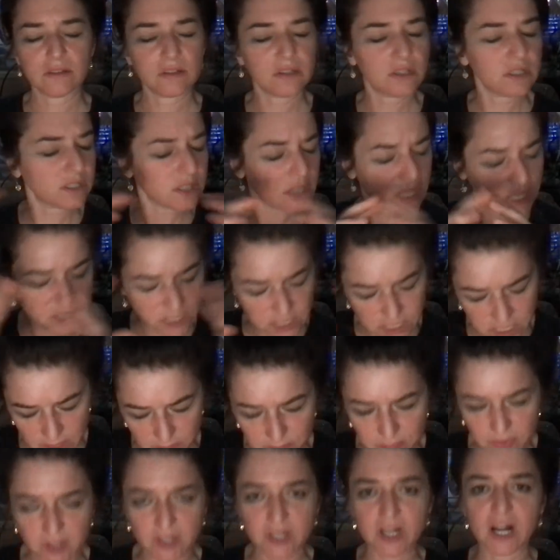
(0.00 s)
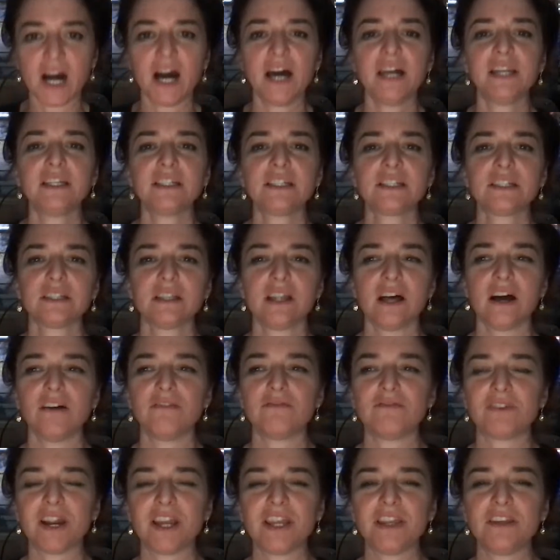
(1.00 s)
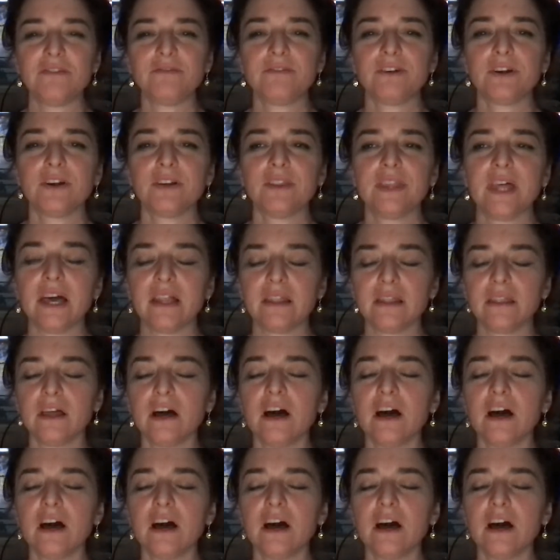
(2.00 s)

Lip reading: it's simple. God is love, right? You've heard that.